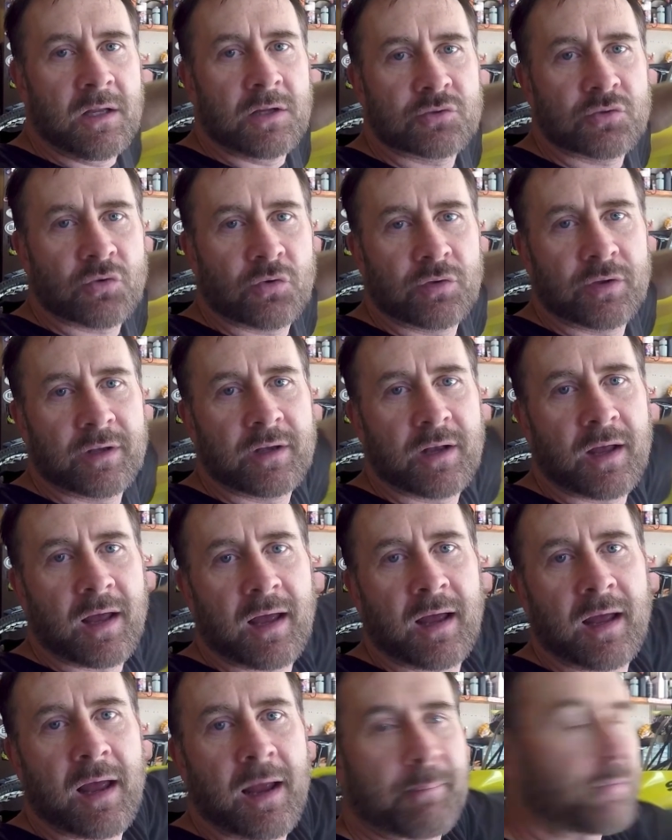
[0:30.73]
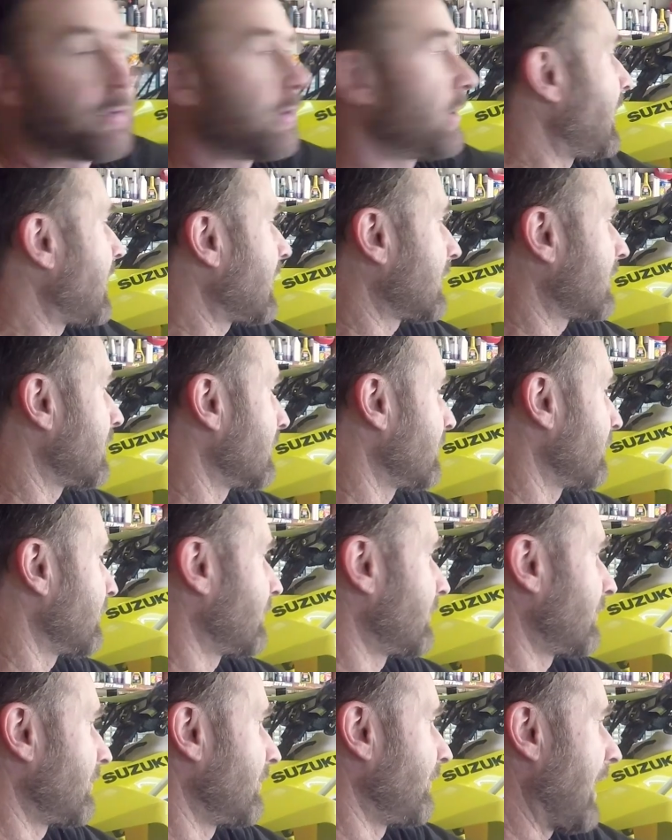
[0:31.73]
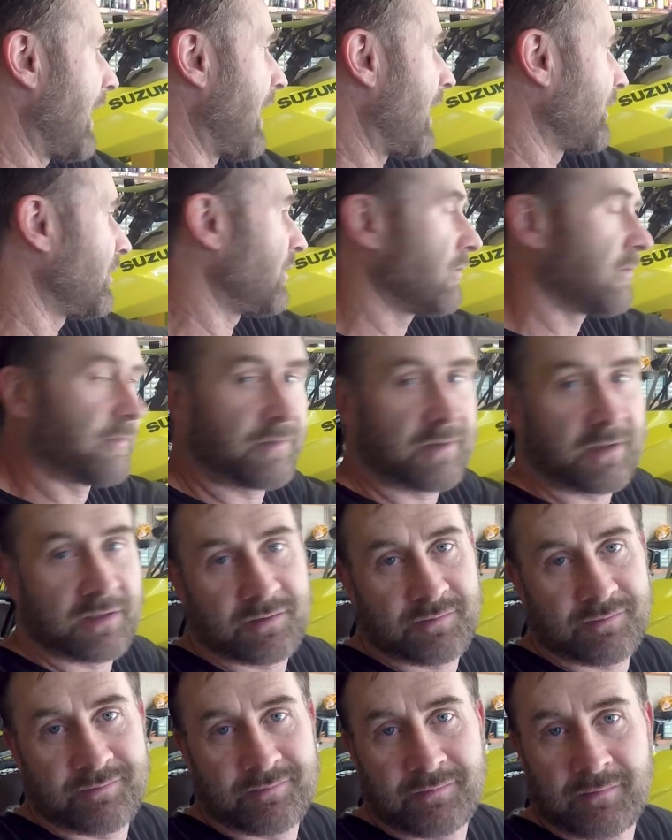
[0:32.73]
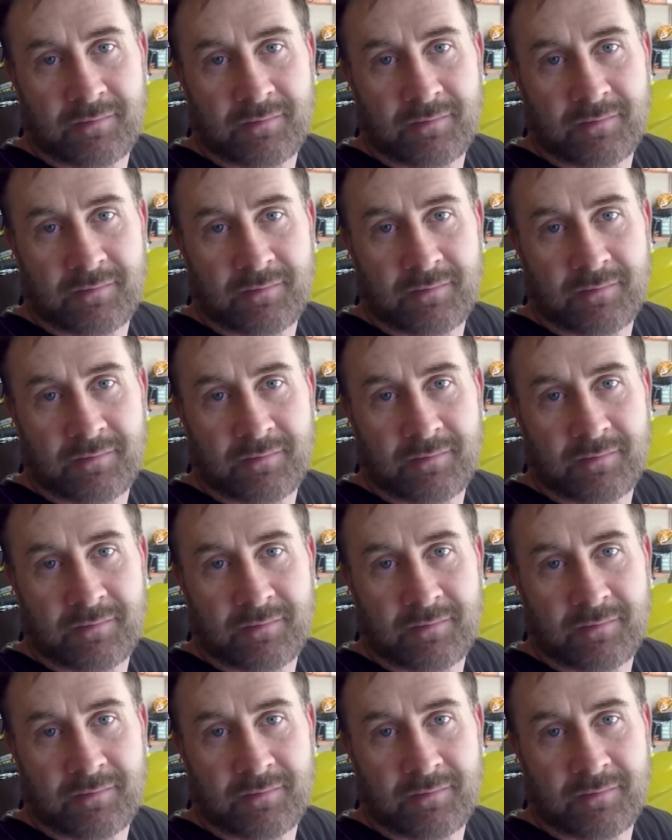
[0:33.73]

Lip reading: so that I protect the value of this,